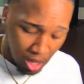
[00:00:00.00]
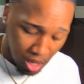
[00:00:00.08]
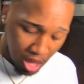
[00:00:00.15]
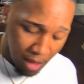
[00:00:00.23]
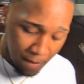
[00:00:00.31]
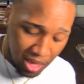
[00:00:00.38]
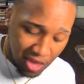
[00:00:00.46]

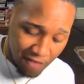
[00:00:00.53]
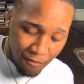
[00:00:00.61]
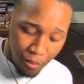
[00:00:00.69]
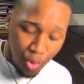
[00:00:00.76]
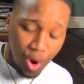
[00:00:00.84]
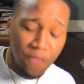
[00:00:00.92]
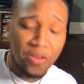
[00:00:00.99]
I'm gonna give
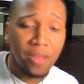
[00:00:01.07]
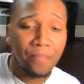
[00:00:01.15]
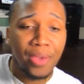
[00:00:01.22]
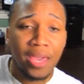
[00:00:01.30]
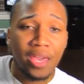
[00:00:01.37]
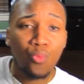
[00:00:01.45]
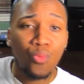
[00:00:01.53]
more of an
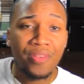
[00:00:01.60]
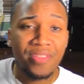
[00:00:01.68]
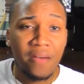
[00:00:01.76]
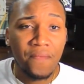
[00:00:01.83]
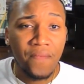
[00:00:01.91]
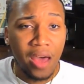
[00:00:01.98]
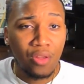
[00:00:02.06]
opinion once I
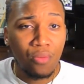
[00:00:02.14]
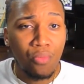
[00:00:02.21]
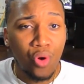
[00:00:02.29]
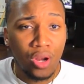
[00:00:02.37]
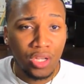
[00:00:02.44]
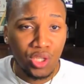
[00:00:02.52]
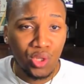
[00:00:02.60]
follow more
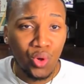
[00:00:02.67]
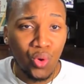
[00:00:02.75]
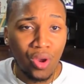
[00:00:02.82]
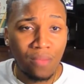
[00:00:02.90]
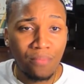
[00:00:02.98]
of the story.